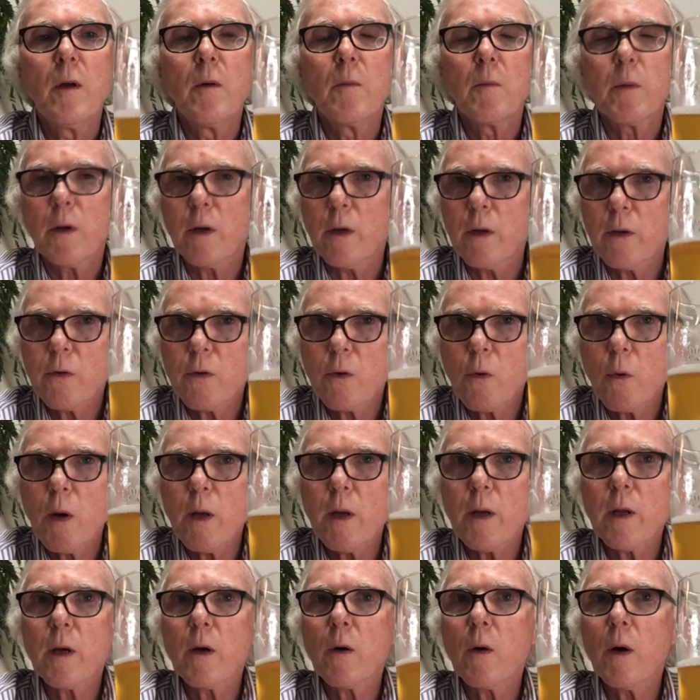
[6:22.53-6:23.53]
But it is quite
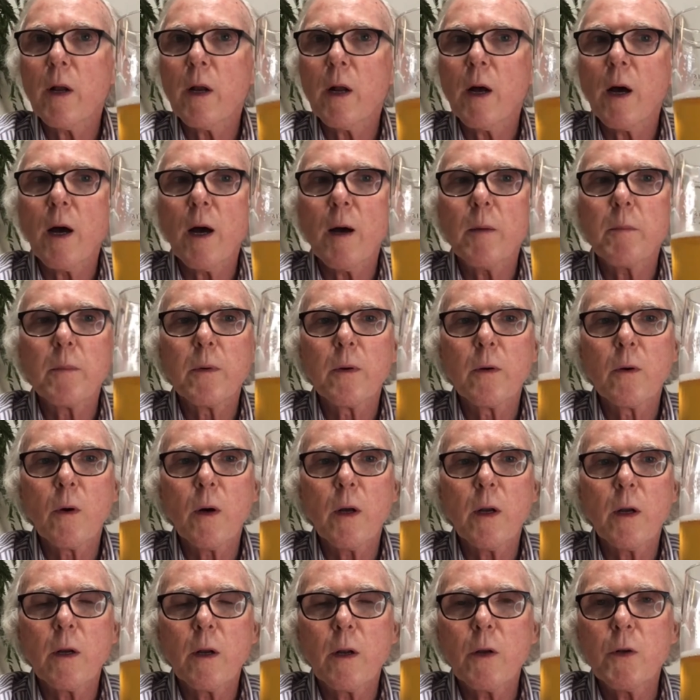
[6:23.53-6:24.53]
a hop, quite
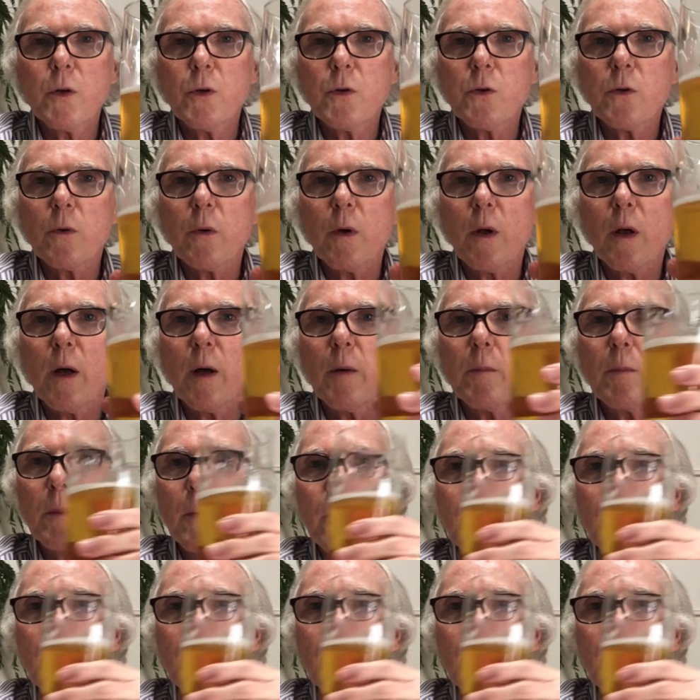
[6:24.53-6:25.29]
an unusual hop.